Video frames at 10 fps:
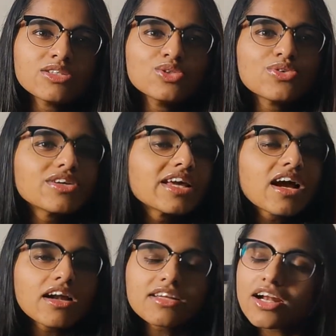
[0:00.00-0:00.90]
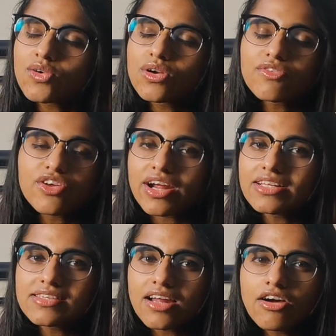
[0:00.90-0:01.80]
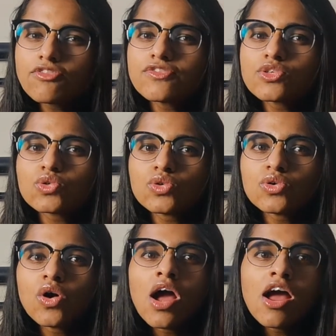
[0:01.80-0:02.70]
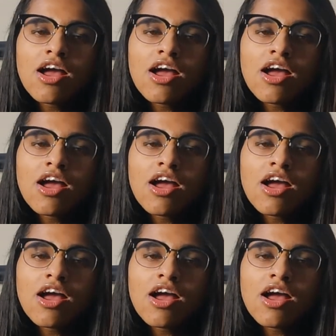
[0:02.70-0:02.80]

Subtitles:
you really can't get hold of the right stuff. So